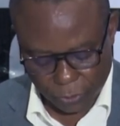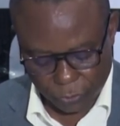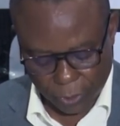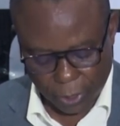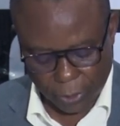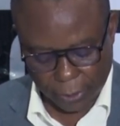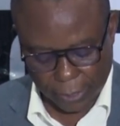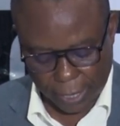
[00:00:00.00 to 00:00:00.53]

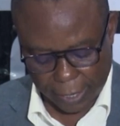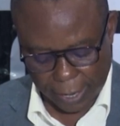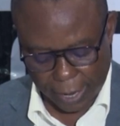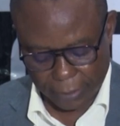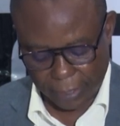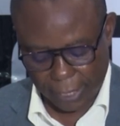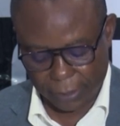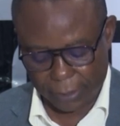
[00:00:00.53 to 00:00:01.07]
trillion naira
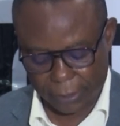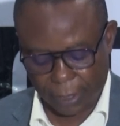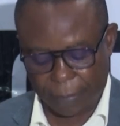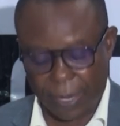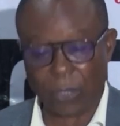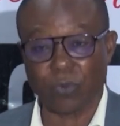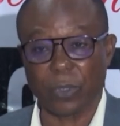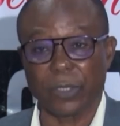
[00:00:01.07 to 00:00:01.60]
as at
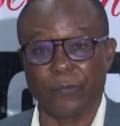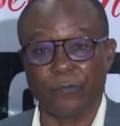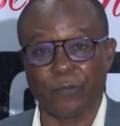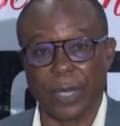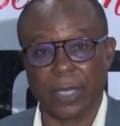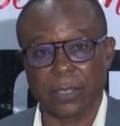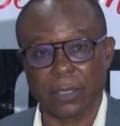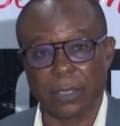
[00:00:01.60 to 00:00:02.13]
December
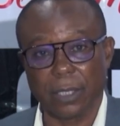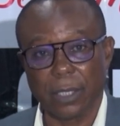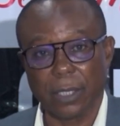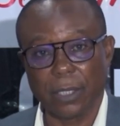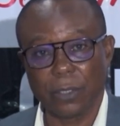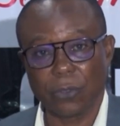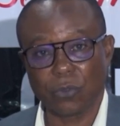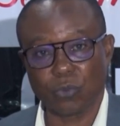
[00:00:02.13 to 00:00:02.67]
21st,
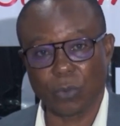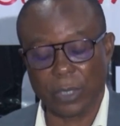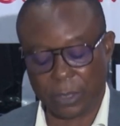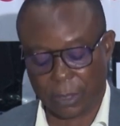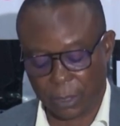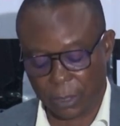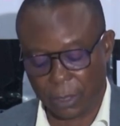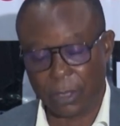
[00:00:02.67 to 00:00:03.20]

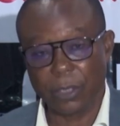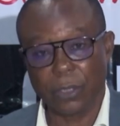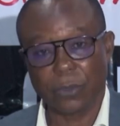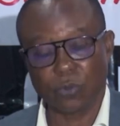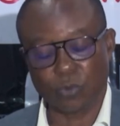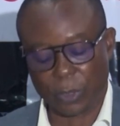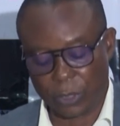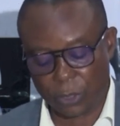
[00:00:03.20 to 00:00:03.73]

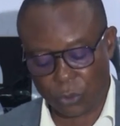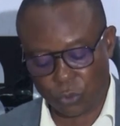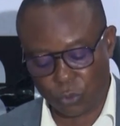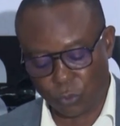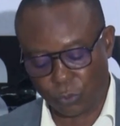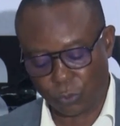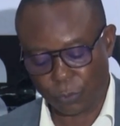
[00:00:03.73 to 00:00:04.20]
2022.